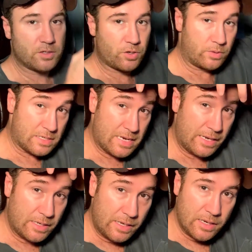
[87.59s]
So it's
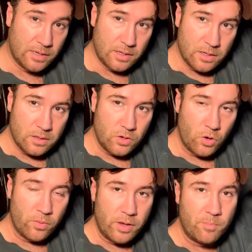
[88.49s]
neatly
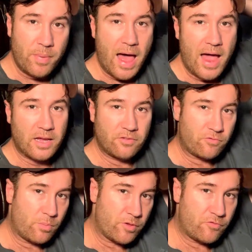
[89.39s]
going back
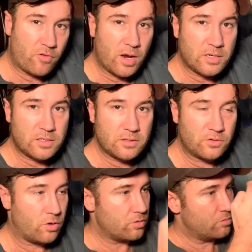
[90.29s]
from the front,
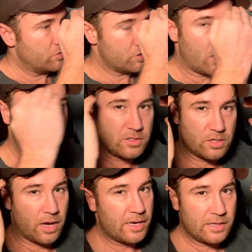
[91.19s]
not side to
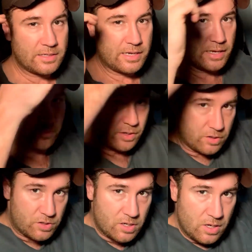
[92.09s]
side, ear to ear,
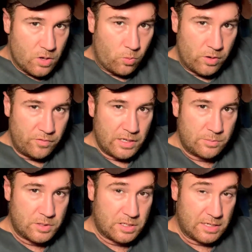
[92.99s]
because when
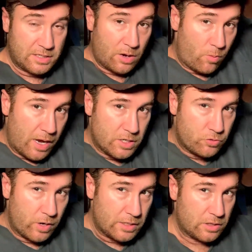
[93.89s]
V-lips are stitched that way, it just
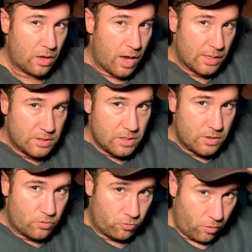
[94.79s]
creates lines
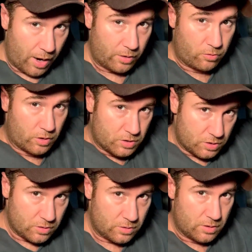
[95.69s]
right across.
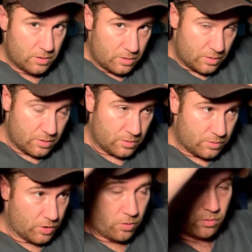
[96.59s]

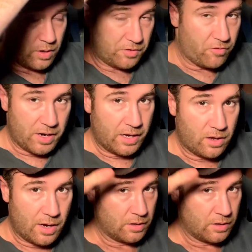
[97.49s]
So at the front hairline,